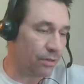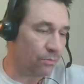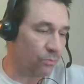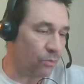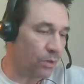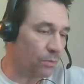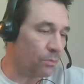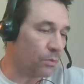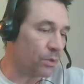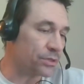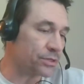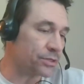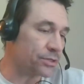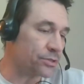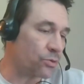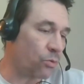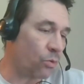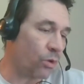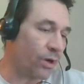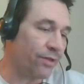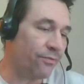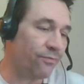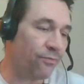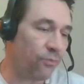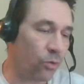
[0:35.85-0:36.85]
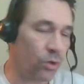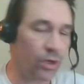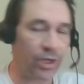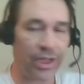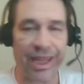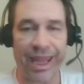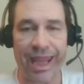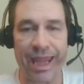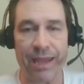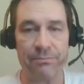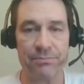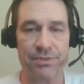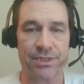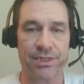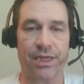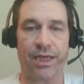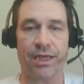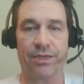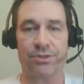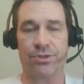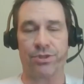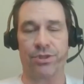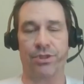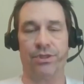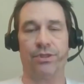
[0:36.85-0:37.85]
what was it 24 game
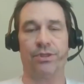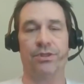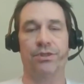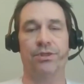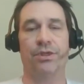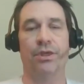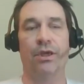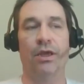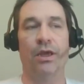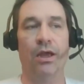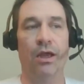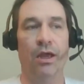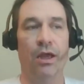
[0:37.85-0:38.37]
sessions